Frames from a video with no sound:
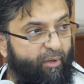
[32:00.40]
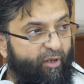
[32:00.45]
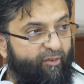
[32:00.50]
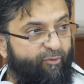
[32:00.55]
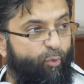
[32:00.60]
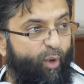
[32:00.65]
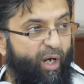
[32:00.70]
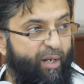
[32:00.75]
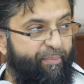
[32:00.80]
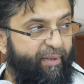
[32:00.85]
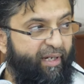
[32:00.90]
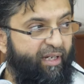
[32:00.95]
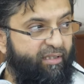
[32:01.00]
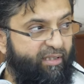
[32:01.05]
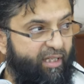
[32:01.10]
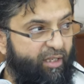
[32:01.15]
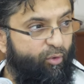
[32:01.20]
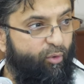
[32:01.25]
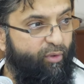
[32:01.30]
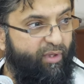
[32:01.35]
of wipings
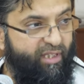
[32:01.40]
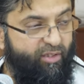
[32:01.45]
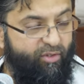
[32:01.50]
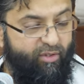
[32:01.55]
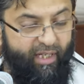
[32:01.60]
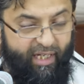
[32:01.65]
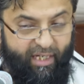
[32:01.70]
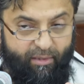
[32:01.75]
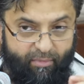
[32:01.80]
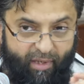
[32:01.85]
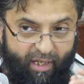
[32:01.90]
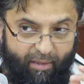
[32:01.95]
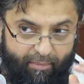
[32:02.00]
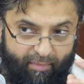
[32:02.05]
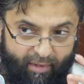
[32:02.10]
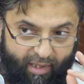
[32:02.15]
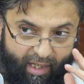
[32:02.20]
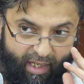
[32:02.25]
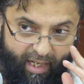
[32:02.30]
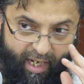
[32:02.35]
according to the Imam
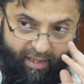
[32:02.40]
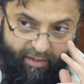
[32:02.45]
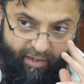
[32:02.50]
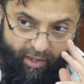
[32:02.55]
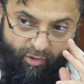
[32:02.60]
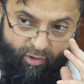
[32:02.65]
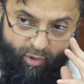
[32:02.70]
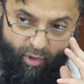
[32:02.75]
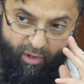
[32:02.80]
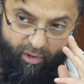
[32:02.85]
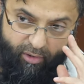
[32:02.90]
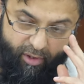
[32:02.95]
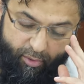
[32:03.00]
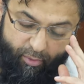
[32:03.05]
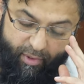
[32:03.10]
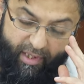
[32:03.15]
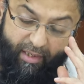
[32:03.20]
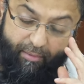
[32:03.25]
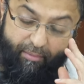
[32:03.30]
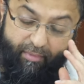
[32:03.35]
and those who agree
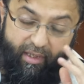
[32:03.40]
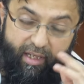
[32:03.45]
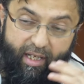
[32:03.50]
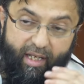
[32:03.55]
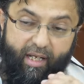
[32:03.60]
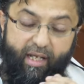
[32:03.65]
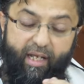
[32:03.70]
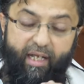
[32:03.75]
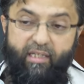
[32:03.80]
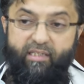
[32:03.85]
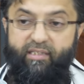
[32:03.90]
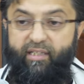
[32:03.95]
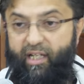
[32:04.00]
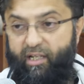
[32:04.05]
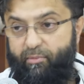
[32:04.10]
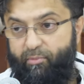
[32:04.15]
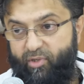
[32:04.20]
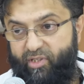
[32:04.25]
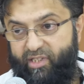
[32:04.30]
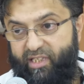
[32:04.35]
with him. In
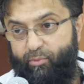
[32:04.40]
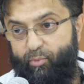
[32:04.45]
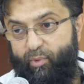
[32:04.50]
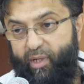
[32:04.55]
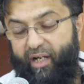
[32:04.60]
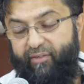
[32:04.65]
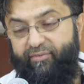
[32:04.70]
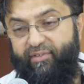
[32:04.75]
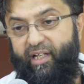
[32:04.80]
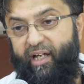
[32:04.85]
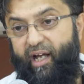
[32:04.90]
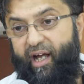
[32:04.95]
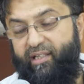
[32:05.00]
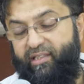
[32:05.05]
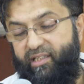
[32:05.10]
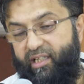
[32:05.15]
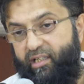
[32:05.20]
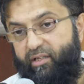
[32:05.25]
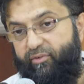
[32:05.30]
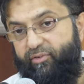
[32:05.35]
Sahih Muslim, we have the
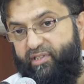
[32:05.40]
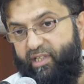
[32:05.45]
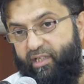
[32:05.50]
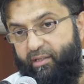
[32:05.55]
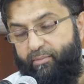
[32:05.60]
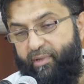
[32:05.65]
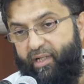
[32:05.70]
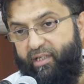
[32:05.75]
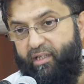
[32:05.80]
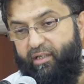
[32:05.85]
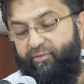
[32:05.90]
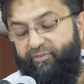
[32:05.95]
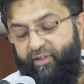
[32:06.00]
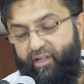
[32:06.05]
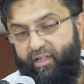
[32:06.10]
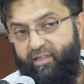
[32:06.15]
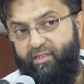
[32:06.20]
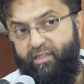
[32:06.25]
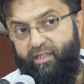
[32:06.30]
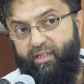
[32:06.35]
hadith of Salman
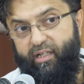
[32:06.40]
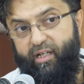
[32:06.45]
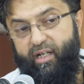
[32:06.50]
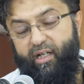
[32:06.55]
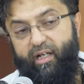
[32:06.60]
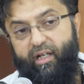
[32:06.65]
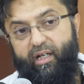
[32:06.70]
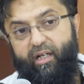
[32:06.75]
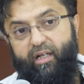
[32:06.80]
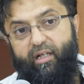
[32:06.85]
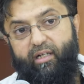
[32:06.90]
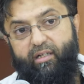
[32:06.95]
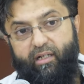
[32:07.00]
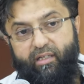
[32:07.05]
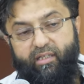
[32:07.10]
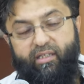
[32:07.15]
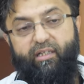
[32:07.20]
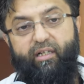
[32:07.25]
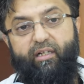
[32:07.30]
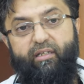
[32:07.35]
al-Farsi,
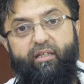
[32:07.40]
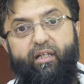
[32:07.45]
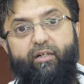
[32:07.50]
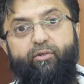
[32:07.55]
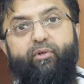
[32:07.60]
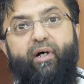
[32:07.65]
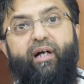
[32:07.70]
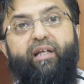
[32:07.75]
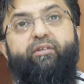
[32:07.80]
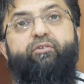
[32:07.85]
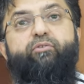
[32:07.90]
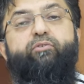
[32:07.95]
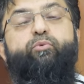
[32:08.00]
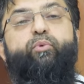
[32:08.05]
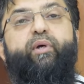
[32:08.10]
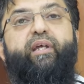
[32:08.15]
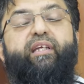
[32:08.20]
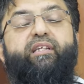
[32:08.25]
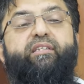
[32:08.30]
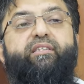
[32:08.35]
radiyallahu anhu,
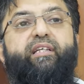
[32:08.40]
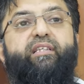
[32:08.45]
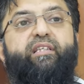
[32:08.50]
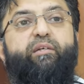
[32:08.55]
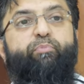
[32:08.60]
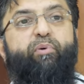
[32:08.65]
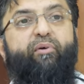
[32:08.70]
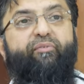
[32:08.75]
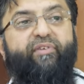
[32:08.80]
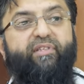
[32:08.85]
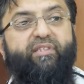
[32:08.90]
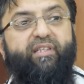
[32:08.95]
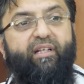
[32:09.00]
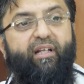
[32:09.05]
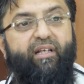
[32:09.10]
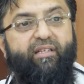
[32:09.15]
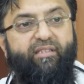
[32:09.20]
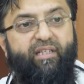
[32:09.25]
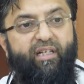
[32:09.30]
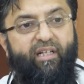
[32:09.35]
where he said, the Prophet
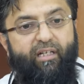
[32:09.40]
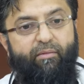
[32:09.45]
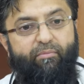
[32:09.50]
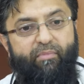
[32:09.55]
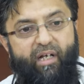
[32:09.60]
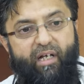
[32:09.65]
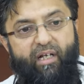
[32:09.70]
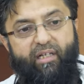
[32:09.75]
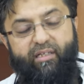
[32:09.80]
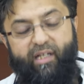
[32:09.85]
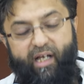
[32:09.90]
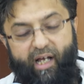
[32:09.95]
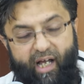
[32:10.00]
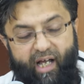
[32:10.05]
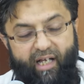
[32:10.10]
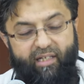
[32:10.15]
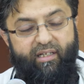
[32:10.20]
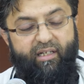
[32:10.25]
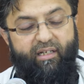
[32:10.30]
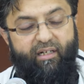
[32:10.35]
sallallahu alaihi wasallam,
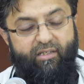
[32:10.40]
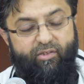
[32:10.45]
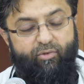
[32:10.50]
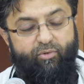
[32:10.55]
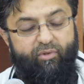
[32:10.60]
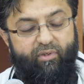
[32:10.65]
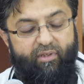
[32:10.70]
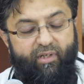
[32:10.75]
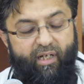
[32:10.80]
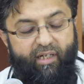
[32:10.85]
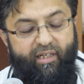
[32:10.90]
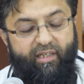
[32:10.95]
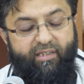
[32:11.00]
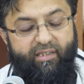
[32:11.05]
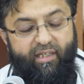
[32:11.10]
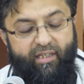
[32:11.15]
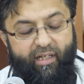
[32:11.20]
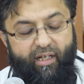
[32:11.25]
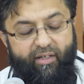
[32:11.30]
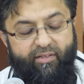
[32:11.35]
nahana Rasulullah
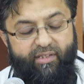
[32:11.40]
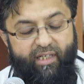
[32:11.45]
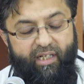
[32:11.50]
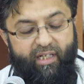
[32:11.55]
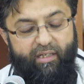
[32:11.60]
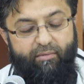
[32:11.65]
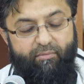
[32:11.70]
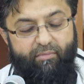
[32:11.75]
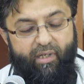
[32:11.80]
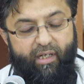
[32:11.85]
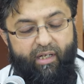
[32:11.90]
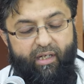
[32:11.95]
sallallahu alaihi wasallam,